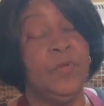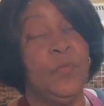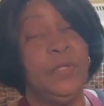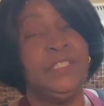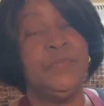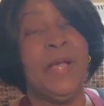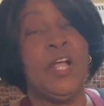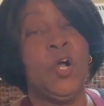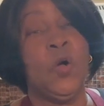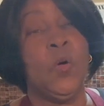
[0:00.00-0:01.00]
What is my
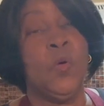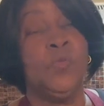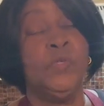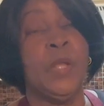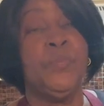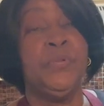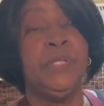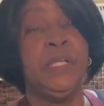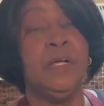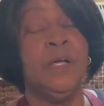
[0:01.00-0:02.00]
goal when I'm
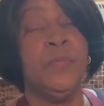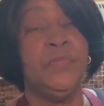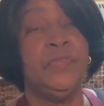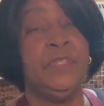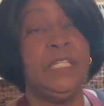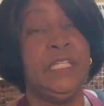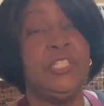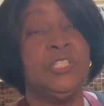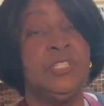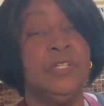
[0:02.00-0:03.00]
putting up
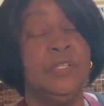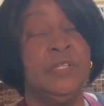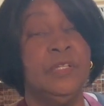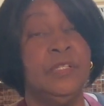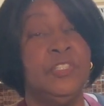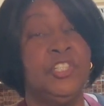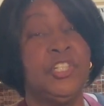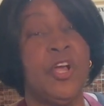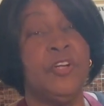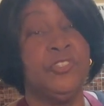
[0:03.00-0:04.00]
these
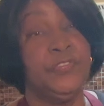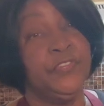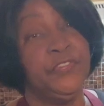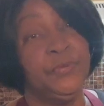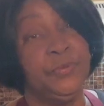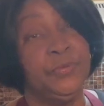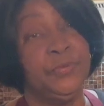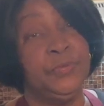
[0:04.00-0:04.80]
jars of food?